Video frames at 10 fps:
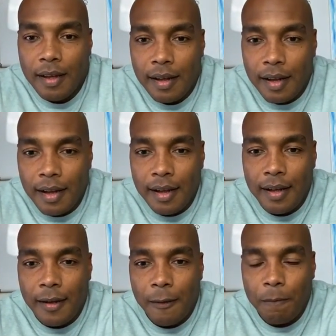
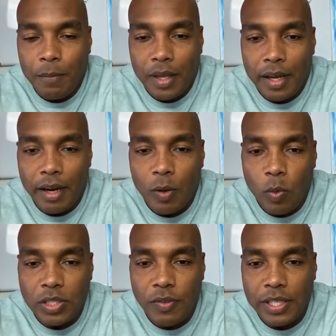Um, Eric,
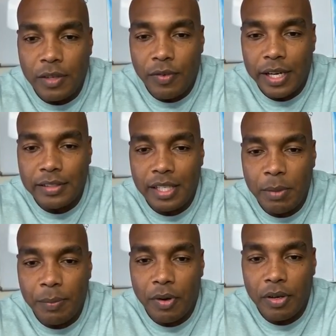once you've identified a
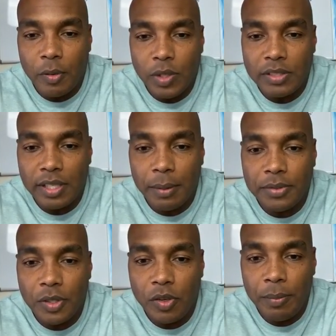teaming partner, what steps,
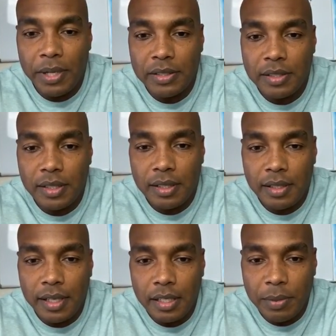agreements
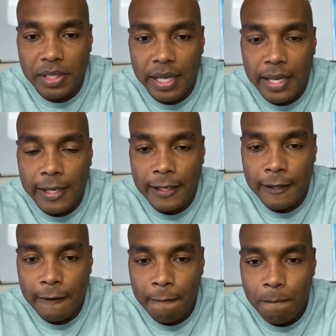need to be taken
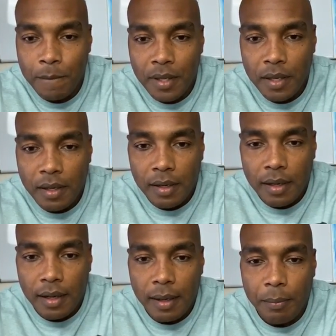
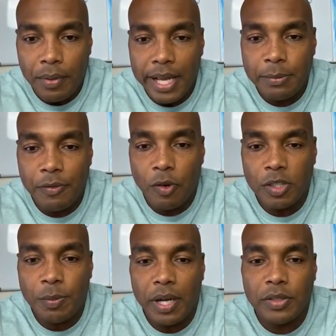uh, in place before
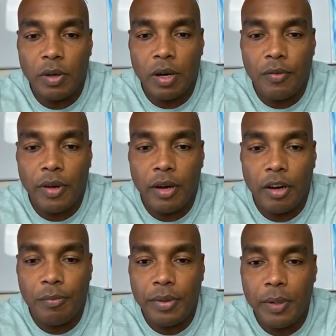responding to RFI,
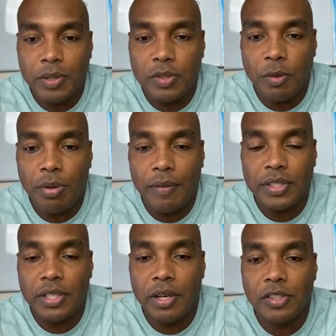RFP? What sort of profit
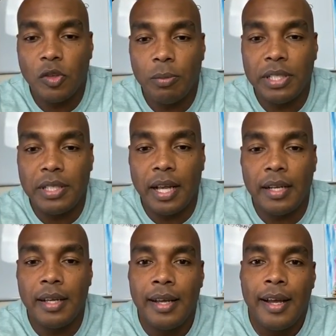sharing is normally
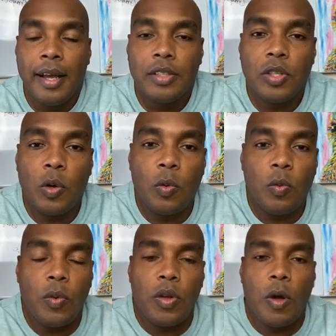done? So,
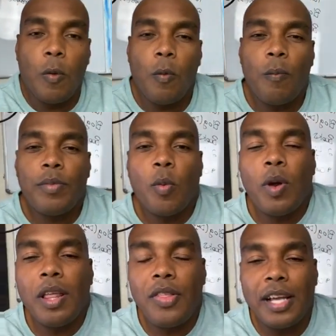you know, one
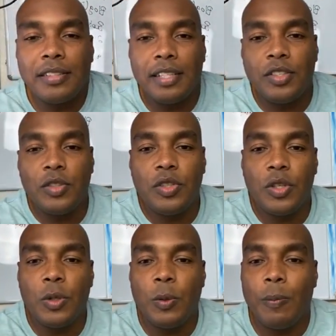of the things that you
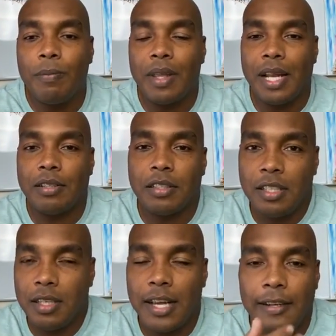do, and I talked
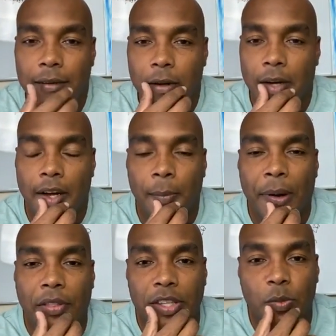today uh,
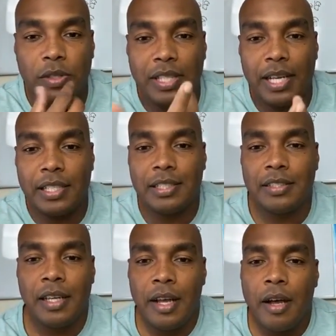about this with Dennis, is
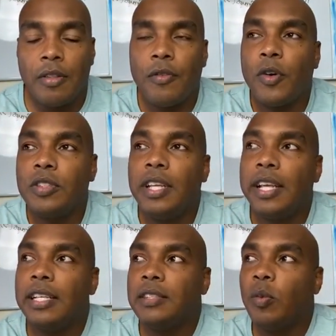the first thing
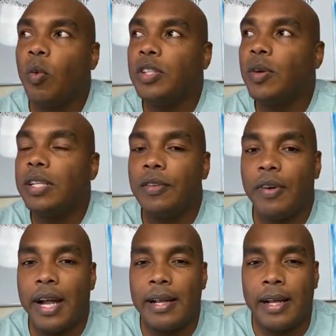is once you
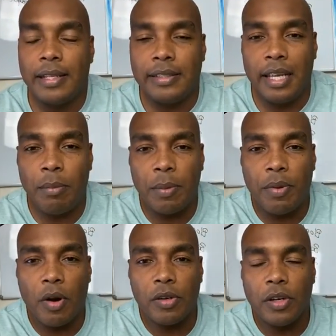identify a teaming
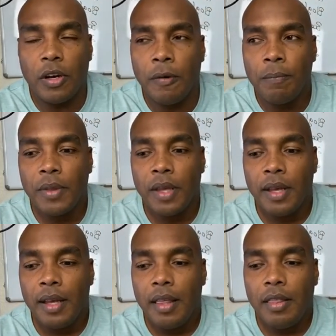partner,
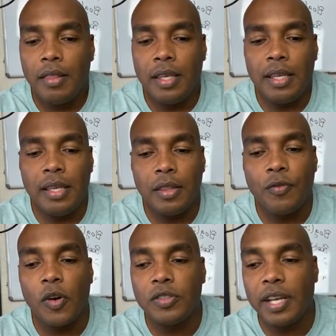the the
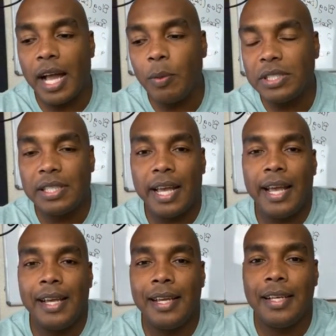first thing I would say
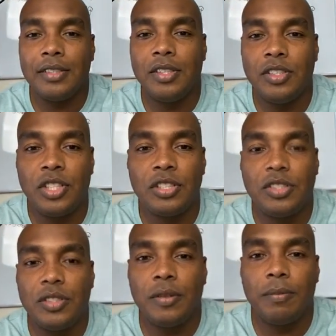is to
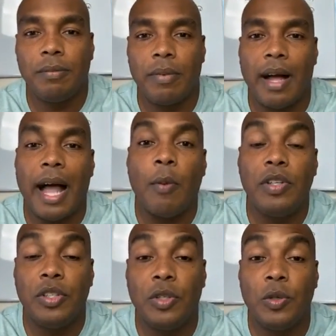just I would
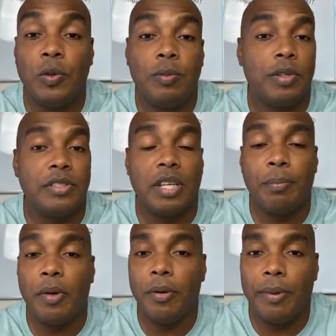do a
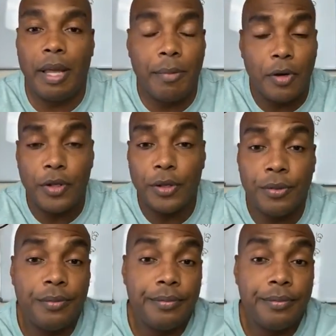simple MOU